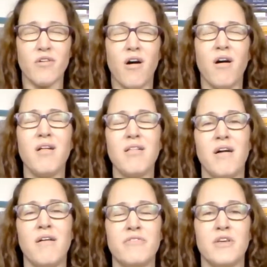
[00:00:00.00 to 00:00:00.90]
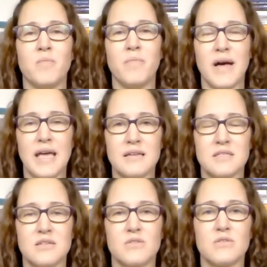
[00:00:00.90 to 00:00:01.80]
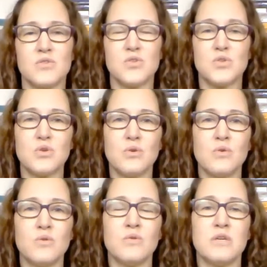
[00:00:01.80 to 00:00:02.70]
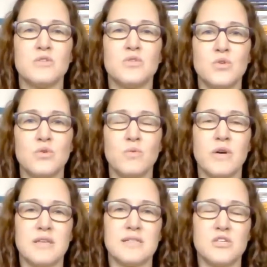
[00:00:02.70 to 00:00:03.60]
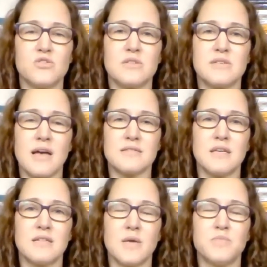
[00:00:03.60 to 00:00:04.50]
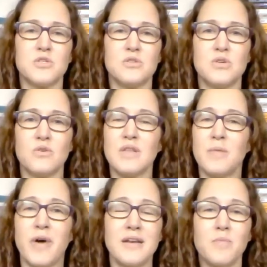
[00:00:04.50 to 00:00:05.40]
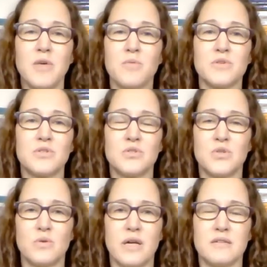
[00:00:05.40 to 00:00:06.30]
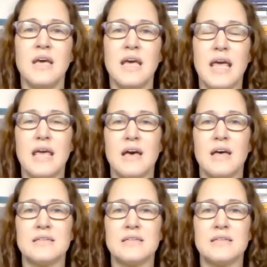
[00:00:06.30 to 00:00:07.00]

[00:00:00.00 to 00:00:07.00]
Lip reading: all of their might to do what the teacher is asking them to do, they might not be able to do it. And